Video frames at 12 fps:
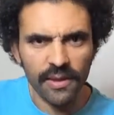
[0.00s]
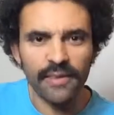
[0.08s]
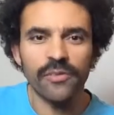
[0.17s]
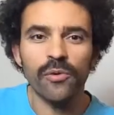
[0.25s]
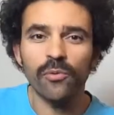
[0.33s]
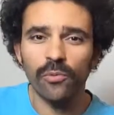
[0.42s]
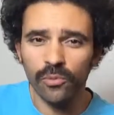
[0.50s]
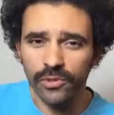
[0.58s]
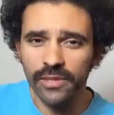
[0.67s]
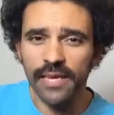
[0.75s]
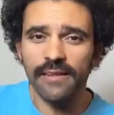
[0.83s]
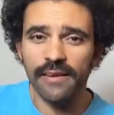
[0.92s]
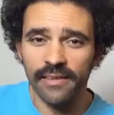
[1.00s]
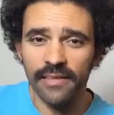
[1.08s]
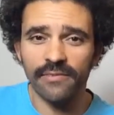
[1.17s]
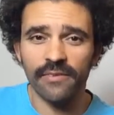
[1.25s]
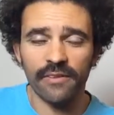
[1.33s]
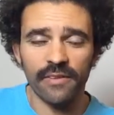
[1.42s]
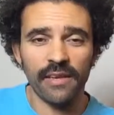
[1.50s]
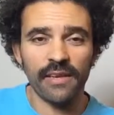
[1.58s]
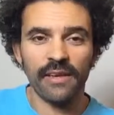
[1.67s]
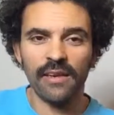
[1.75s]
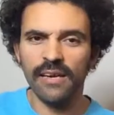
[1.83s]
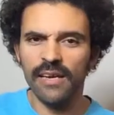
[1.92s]
is altogether a different thing.
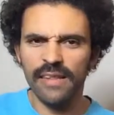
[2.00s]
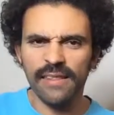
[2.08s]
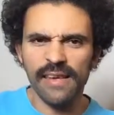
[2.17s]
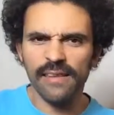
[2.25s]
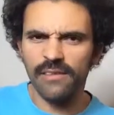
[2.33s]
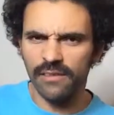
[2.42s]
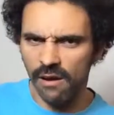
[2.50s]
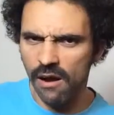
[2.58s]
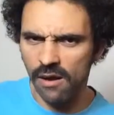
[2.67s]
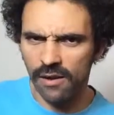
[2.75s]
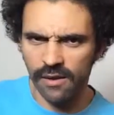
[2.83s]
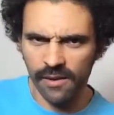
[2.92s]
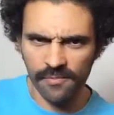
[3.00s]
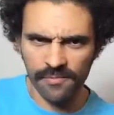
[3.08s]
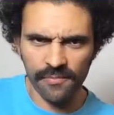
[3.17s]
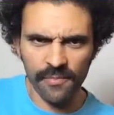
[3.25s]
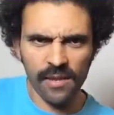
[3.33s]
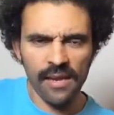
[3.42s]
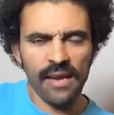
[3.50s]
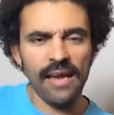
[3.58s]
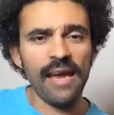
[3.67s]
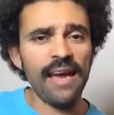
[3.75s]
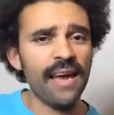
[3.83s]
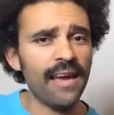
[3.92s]
They're darker.
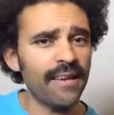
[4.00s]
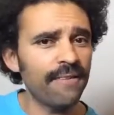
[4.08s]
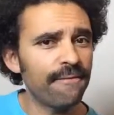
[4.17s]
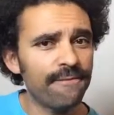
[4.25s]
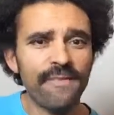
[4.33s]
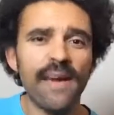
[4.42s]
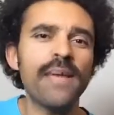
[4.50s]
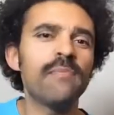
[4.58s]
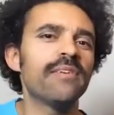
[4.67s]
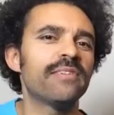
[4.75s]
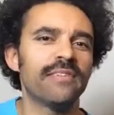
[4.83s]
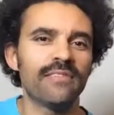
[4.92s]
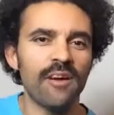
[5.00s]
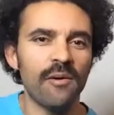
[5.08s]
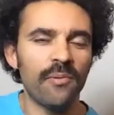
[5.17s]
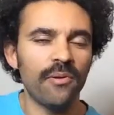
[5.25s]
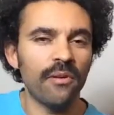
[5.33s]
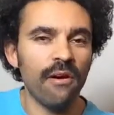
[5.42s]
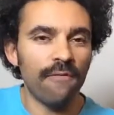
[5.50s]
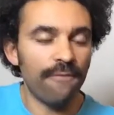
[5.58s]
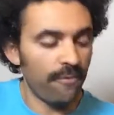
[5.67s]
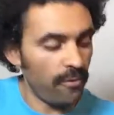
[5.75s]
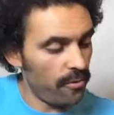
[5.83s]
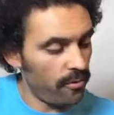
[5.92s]
And famous example of
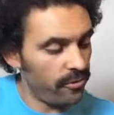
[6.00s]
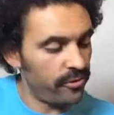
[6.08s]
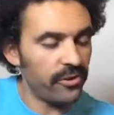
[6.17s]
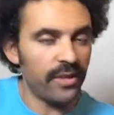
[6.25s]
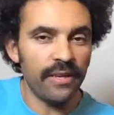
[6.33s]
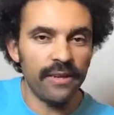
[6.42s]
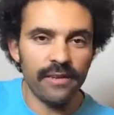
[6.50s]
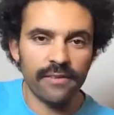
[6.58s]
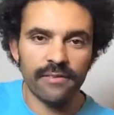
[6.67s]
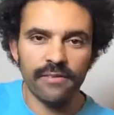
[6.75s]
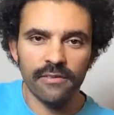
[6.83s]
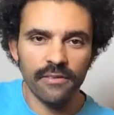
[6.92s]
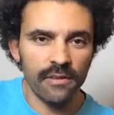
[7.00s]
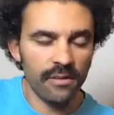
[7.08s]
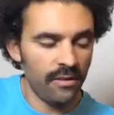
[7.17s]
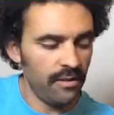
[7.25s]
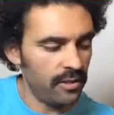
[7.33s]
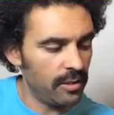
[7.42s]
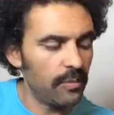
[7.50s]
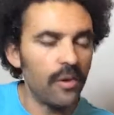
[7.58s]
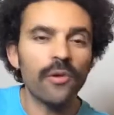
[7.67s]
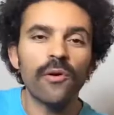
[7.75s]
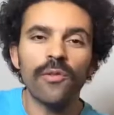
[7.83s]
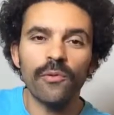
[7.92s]
fourths is
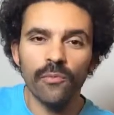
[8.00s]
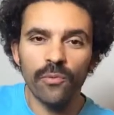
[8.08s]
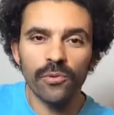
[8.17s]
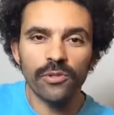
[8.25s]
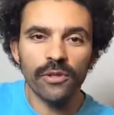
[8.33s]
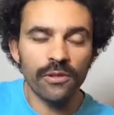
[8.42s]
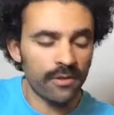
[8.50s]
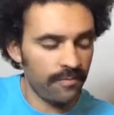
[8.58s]
Smoke on the Water.